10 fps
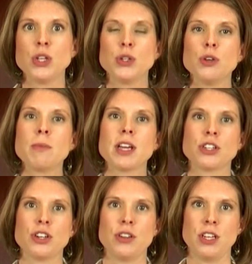Do make
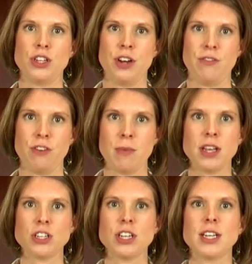sure that your
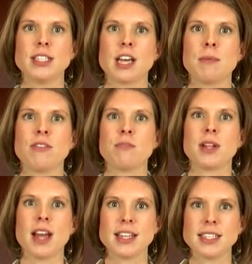information is coming from a
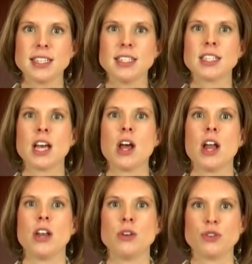licensed
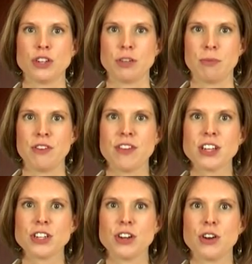nutrition
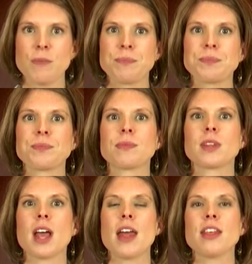professional
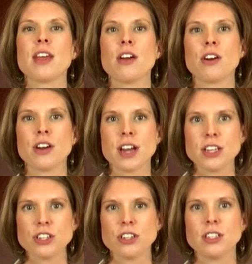and that they are
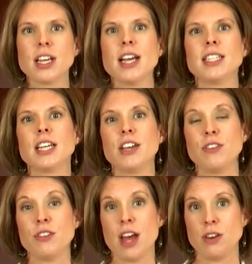credentialed to give
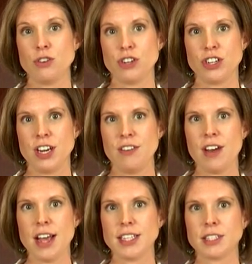you that nutrition
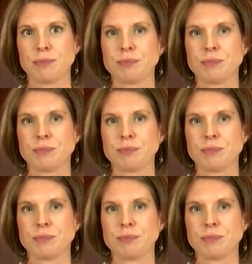advice.